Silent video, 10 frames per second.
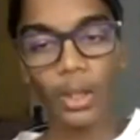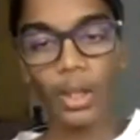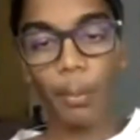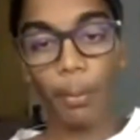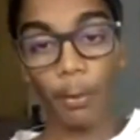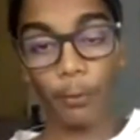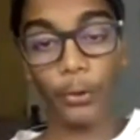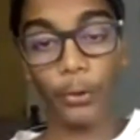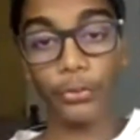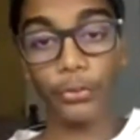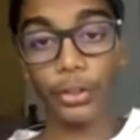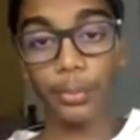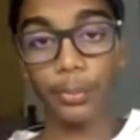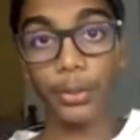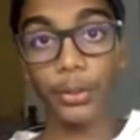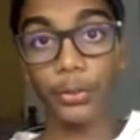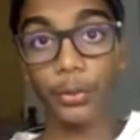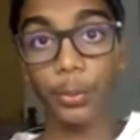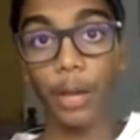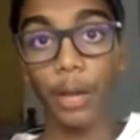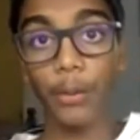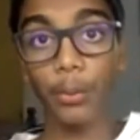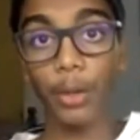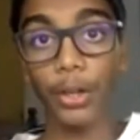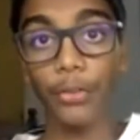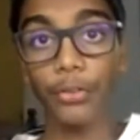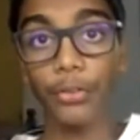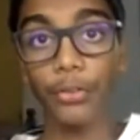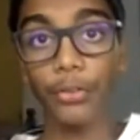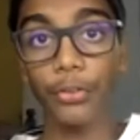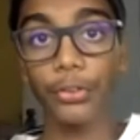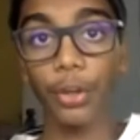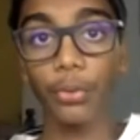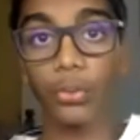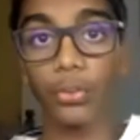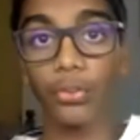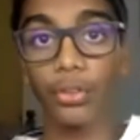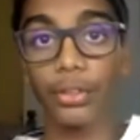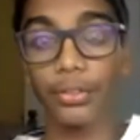my fourth dream is to plant 100,000 trees.